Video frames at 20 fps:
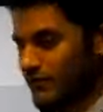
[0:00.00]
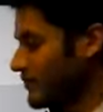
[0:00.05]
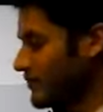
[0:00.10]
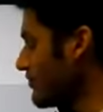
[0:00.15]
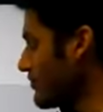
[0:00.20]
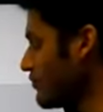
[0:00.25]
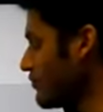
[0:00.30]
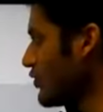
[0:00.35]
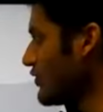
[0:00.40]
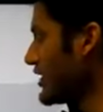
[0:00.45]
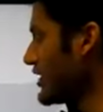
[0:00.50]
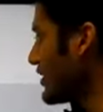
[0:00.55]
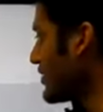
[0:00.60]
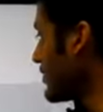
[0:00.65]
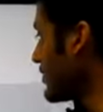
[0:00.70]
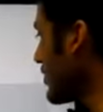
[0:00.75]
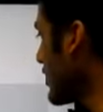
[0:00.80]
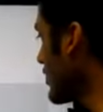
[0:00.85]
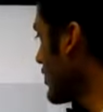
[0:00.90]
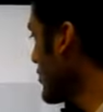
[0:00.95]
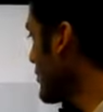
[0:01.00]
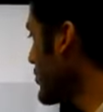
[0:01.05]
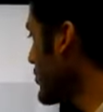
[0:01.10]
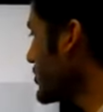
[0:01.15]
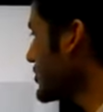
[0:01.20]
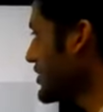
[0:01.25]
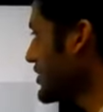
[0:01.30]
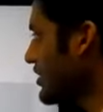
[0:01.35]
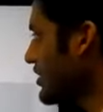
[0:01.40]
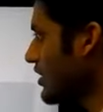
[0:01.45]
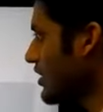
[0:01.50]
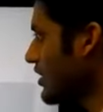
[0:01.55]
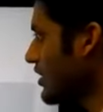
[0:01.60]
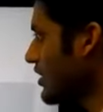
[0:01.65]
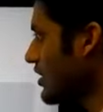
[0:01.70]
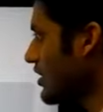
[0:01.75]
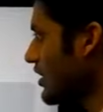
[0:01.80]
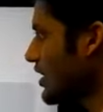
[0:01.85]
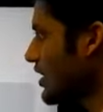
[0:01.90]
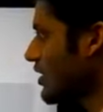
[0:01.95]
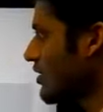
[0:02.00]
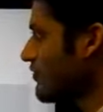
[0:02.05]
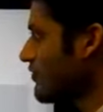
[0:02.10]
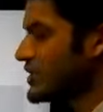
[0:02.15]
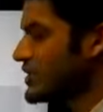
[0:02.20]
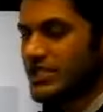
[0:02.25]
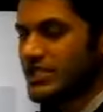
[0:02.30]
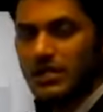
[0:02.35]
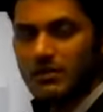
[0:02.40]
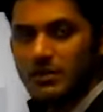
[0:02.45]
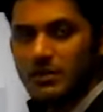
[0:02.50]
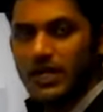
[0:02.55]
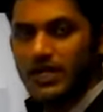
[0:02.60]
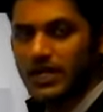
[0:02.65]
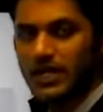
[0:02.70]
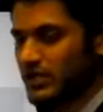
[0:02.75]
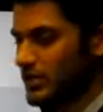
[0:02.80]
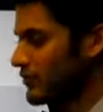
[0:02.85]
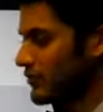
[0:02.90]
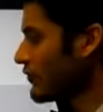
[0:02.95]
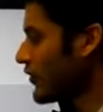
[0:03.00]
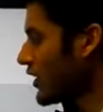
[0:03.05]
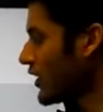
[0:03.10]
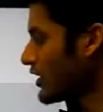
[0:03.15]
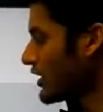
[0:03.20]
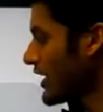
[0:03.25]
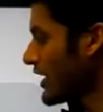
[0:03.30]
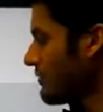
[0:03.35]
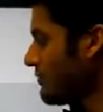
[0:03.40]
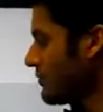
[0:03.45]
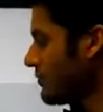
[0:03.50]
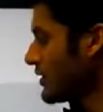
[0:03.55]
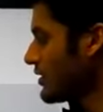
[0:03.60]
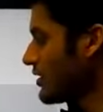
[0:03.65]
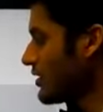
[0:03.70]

moving the throttle position, which eliminated the fault lamp.